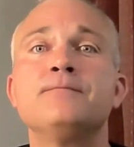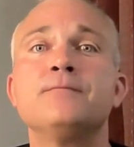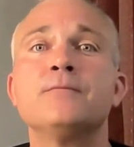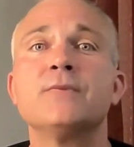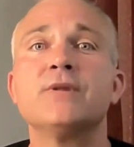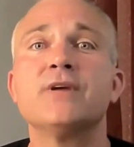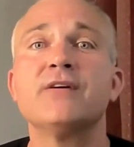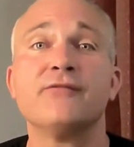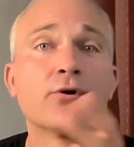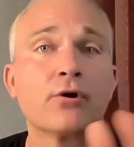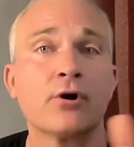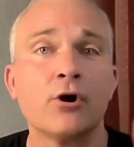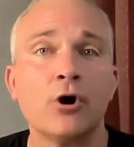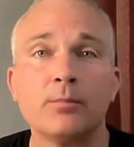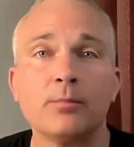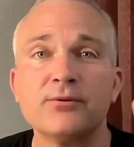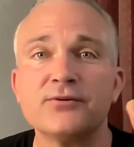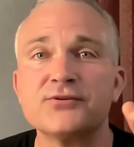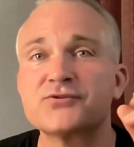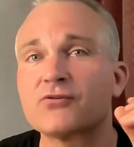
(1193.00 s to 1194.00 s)
If you're a
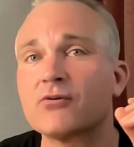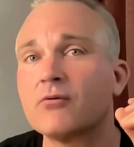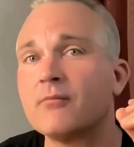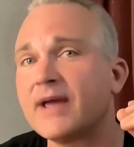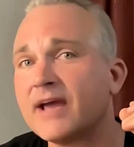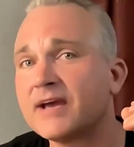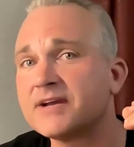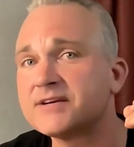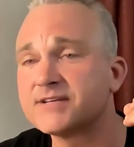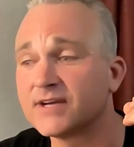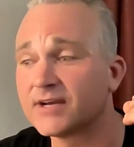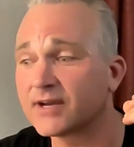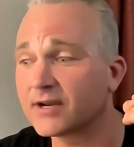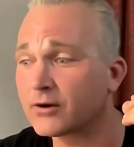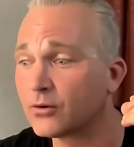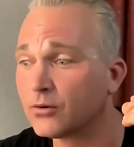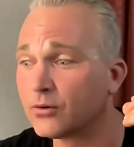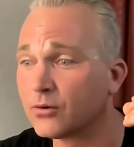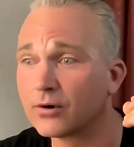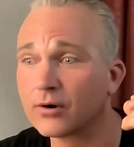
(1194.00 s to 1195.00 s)
hopeless romantic,
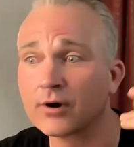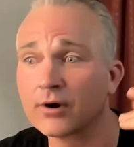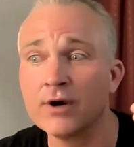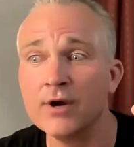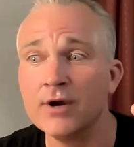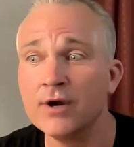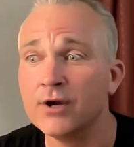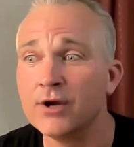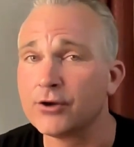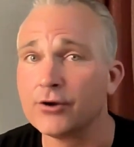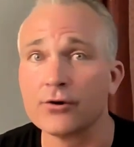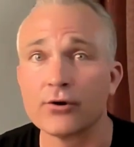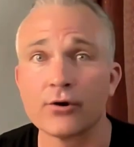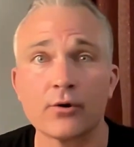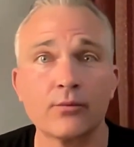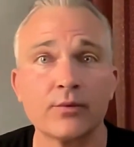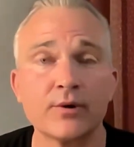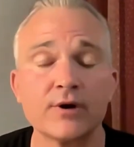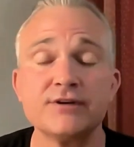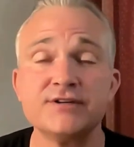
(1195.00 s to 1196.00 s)
or you're
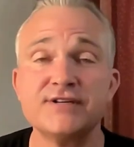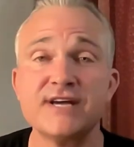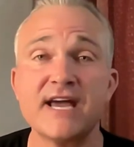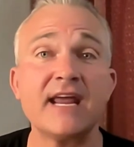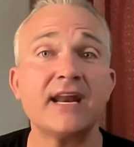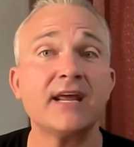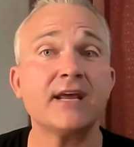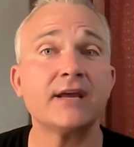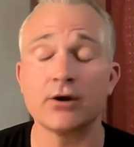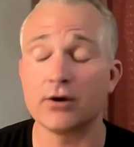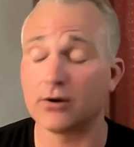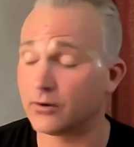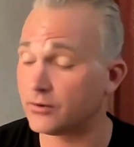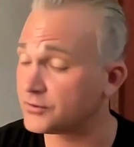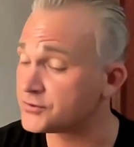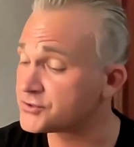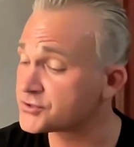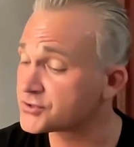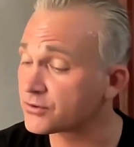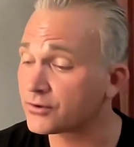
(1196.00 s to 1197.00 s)
a dating
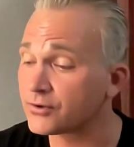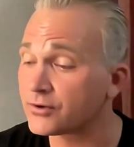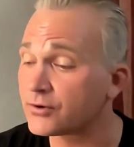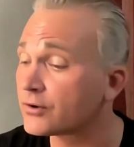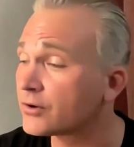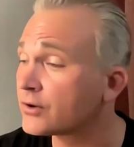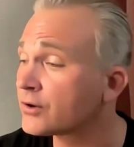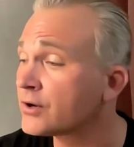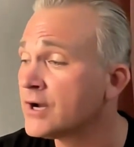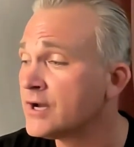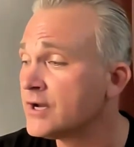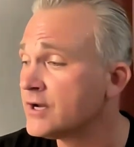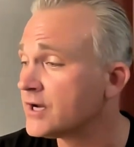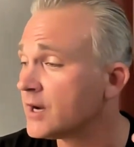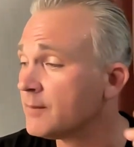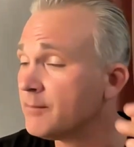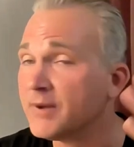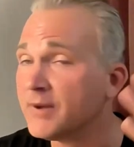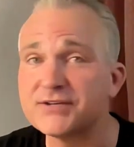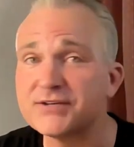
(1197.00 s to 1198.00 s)
coach, or you're a
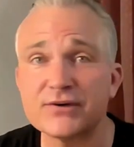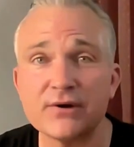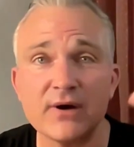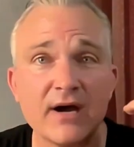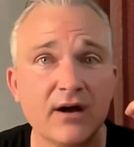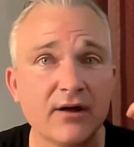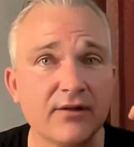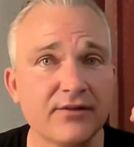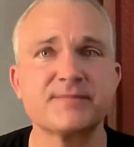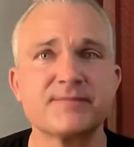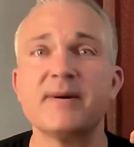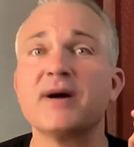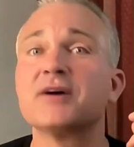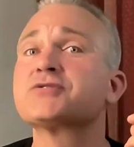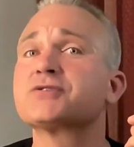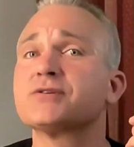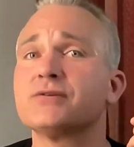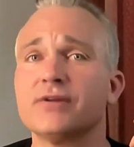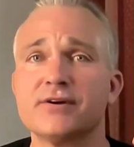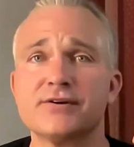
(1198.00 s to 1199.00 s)
mental health
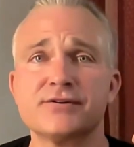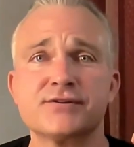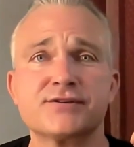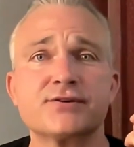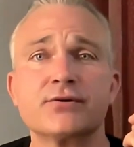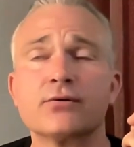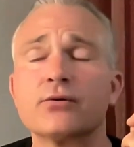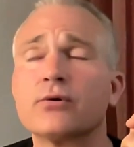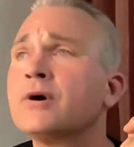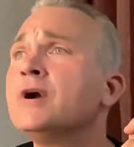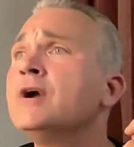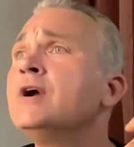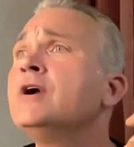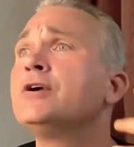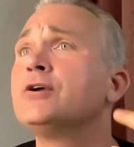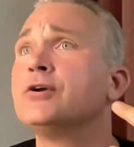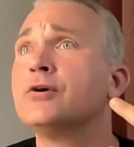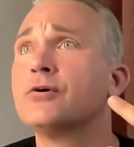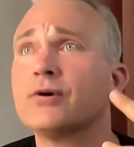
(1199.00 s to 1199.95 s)
specialist, or you're